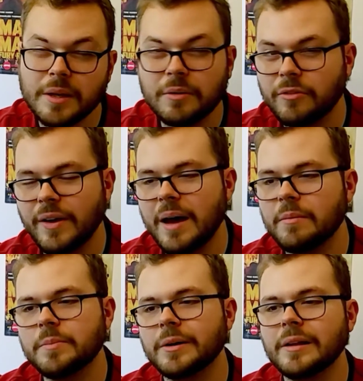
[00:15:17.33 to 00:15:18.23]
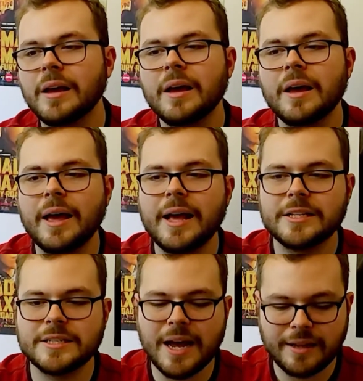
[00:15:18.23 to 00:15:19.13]
deal with family, but
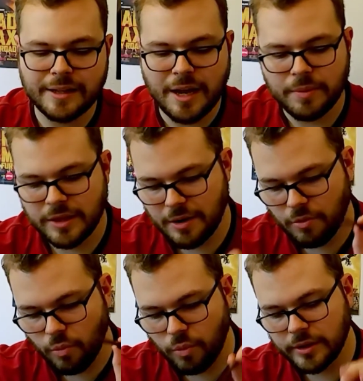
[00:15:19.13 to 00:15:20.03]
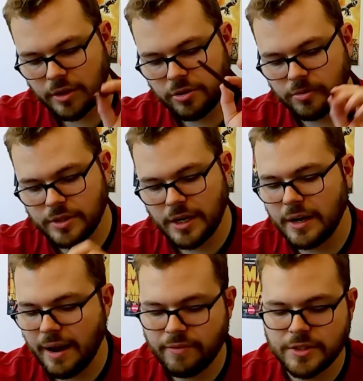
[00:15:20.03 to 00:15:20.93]
it's not the type of thing where 1 to
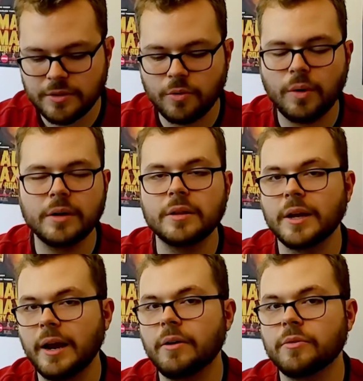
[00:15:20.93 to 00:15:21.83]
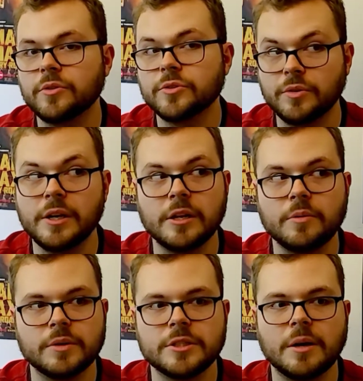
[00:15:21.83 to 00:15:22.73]
13, every single one of the characters are dealing
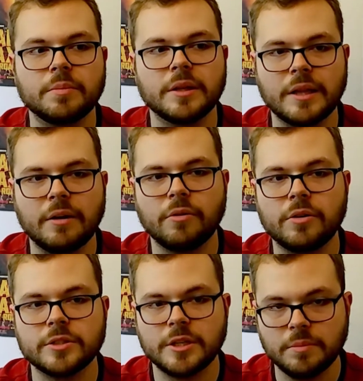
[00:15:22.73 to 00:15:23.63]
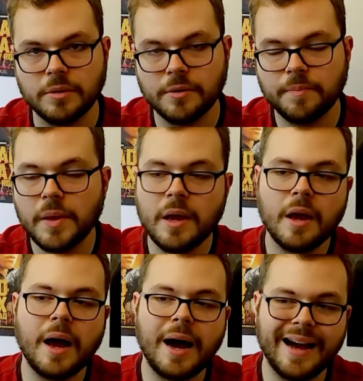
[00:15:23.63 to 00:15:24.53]
with something that are all similar.
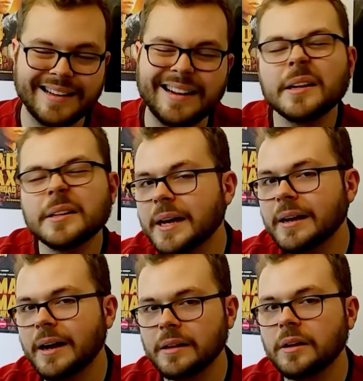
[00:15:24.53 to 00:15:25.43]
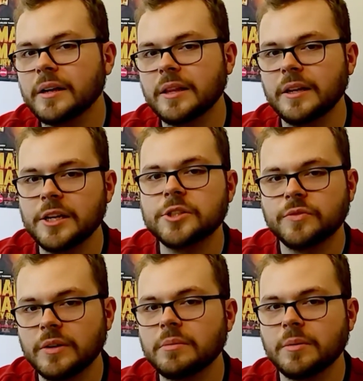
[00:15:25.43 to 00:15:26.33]
I like that. I like that each
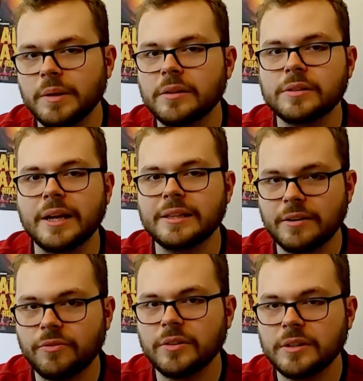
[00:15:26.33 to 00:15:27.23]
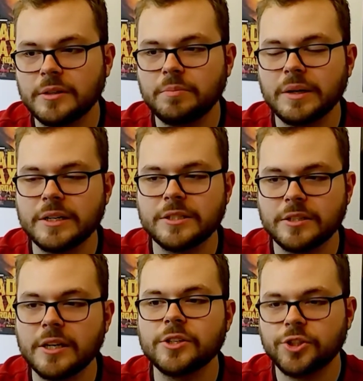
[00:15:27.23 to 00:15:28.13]
film can be looked at differently, because it
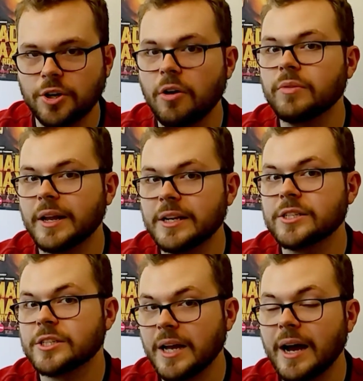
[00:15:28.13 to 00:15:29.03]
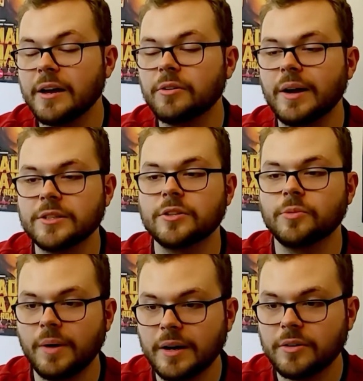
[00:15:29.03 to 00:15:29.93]
does show that his style as a
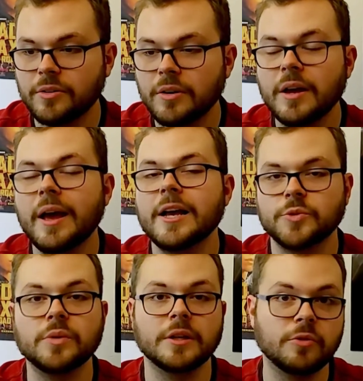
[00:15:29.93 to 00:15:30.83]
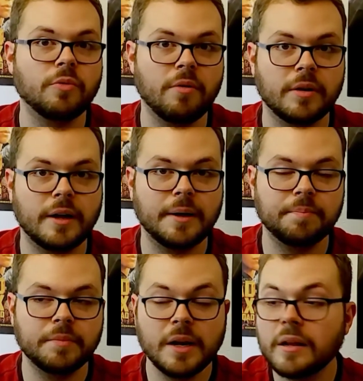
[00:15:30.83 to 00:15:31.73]
director has really grown a lot.
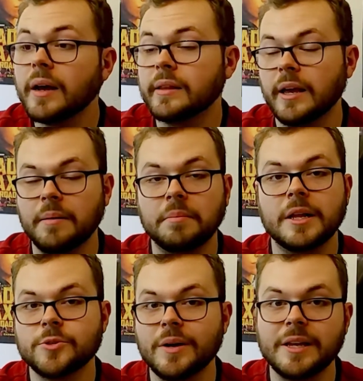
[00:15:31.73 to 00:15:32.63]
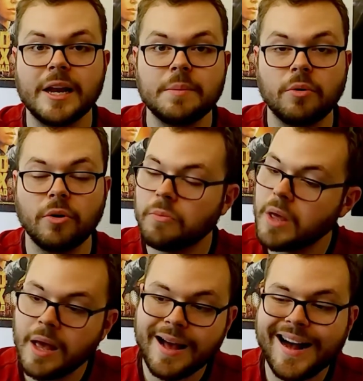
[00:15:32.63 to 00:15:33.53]
And I like that. And that's why Danny Boyle,
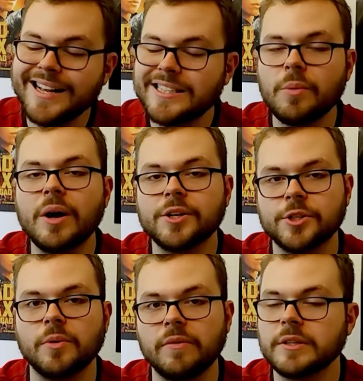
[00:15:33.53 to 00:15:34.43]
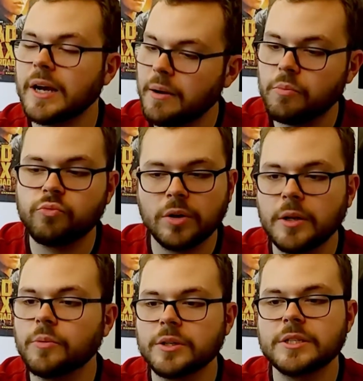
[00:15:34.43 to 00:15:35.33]
I'd say watch his movies. I
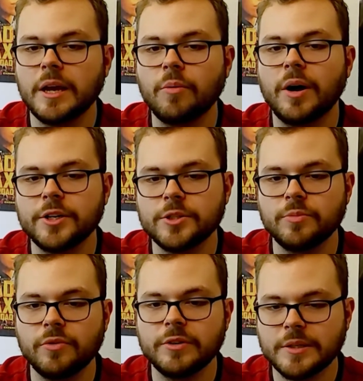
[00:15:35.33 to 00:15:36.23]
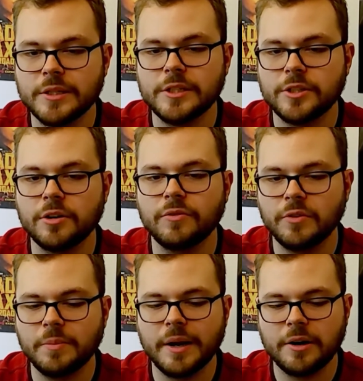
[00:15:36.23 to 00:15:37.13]
really would say watch his movies, because he's a good
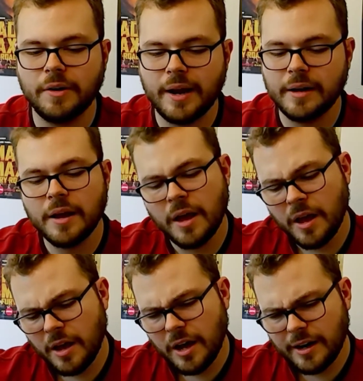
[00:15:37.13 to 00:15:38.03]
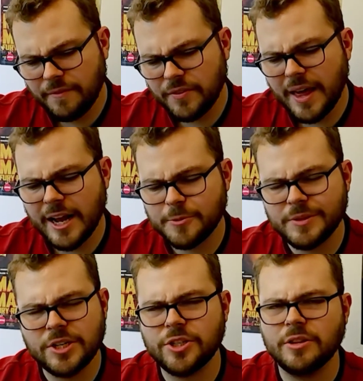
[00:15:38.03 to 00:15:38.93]
filmmaker. And enough of that
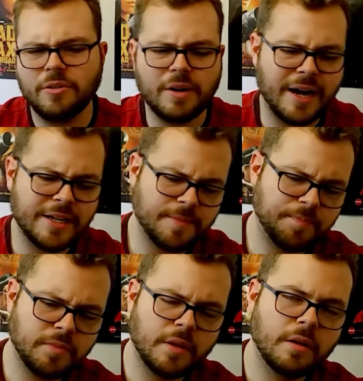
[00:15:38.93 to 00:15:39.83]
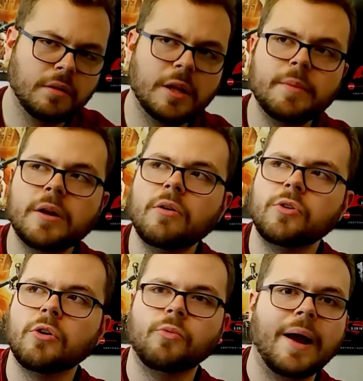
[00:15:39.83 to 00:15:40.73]
exposition, though, guys. Let me know
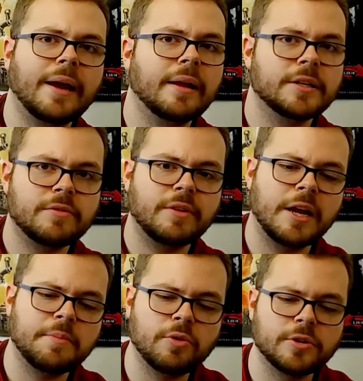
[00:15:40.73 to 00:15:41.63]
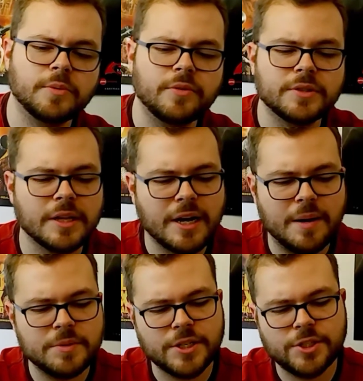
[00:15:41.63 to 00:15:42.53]
your ranking list of Danny Boyle's movies in the
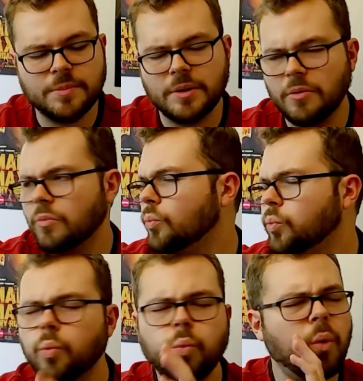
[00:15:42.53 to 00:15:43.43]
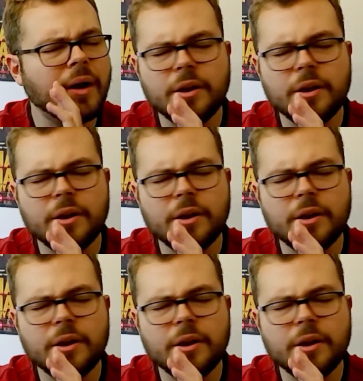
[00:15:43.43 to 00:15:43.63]
comment section below. What do